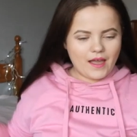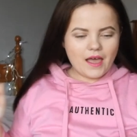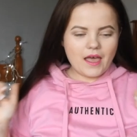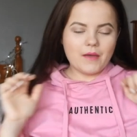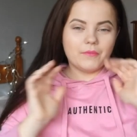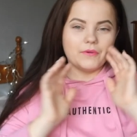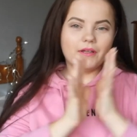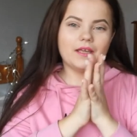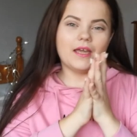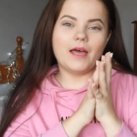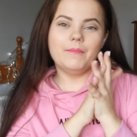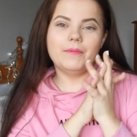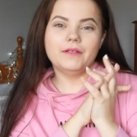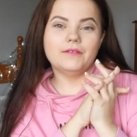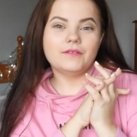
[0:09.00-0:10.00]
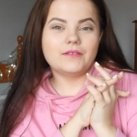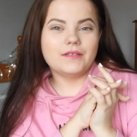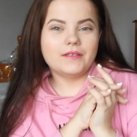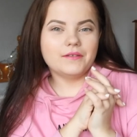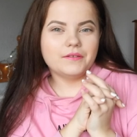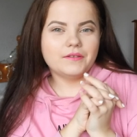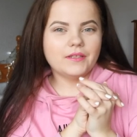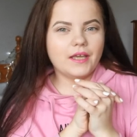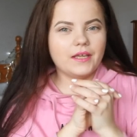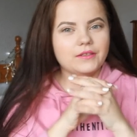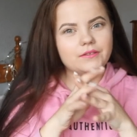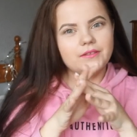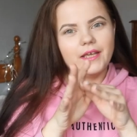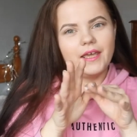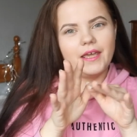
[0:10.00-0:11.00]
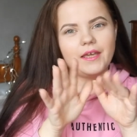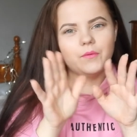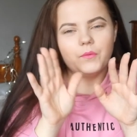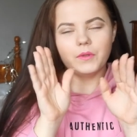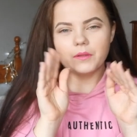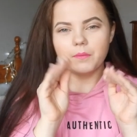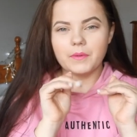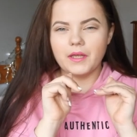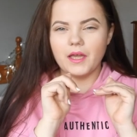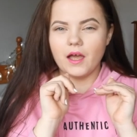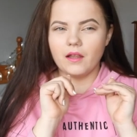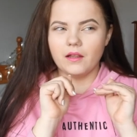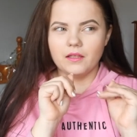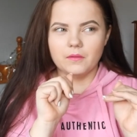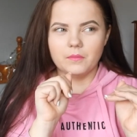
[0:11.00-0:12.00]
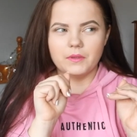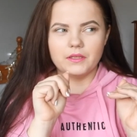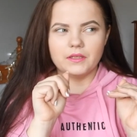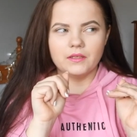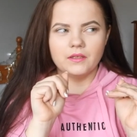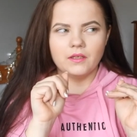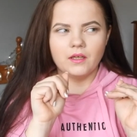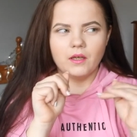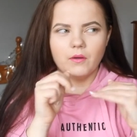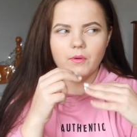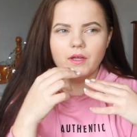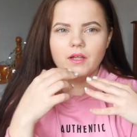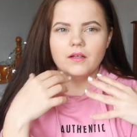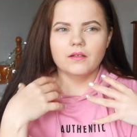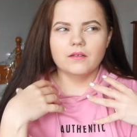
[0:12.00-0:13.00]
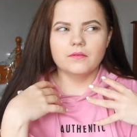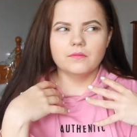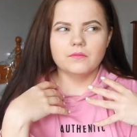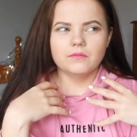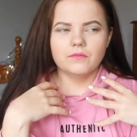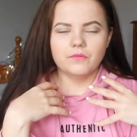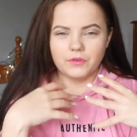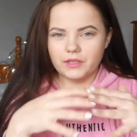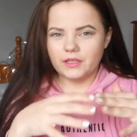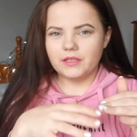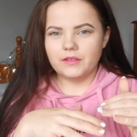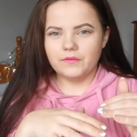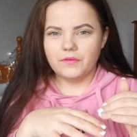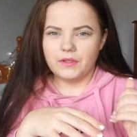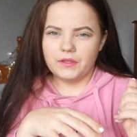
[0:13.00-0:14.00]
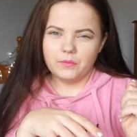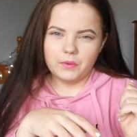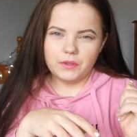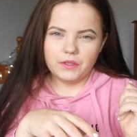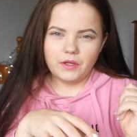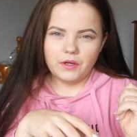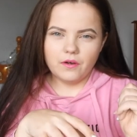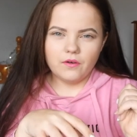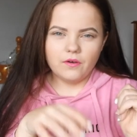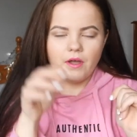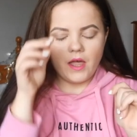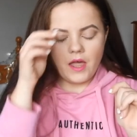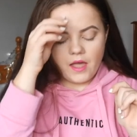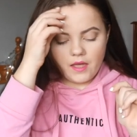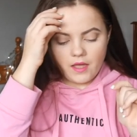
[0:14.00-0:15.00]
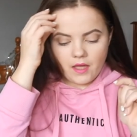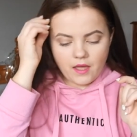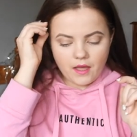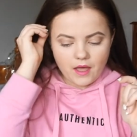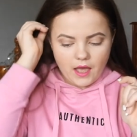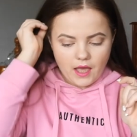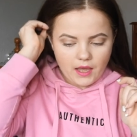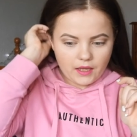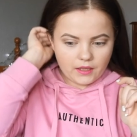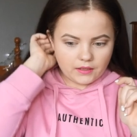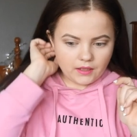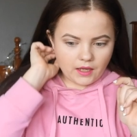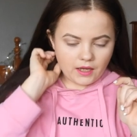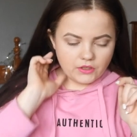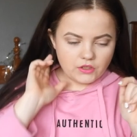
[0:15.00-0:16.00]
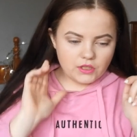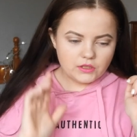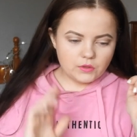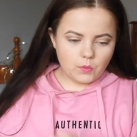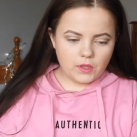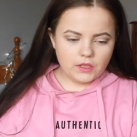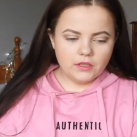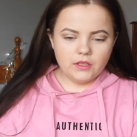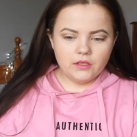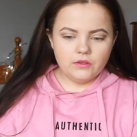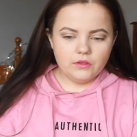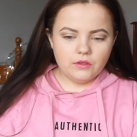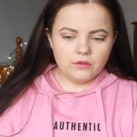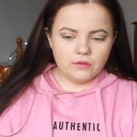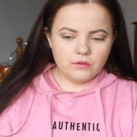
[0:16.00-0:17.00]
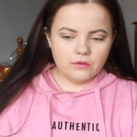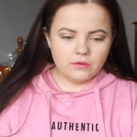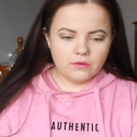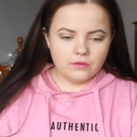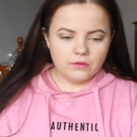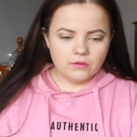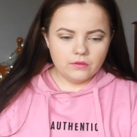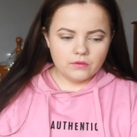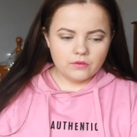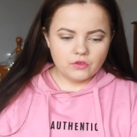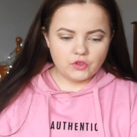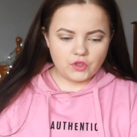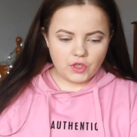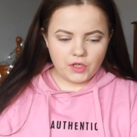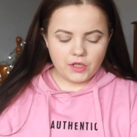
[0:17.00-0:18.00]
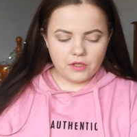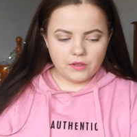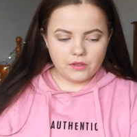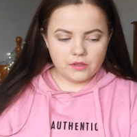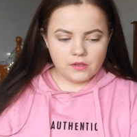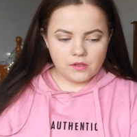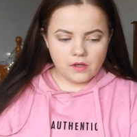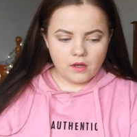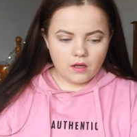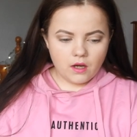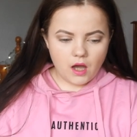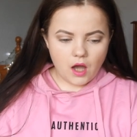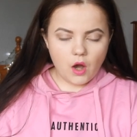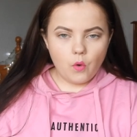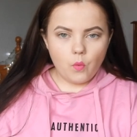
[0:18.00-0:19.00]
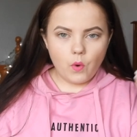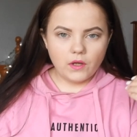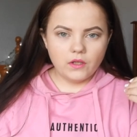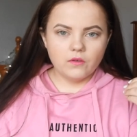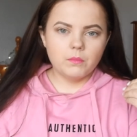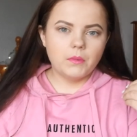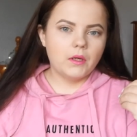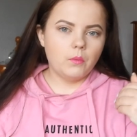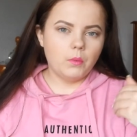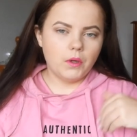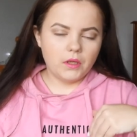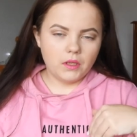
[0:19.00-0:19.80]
I'm really happy to see you today and today will be a little bit, well, really different video and I just wanted to share how one of my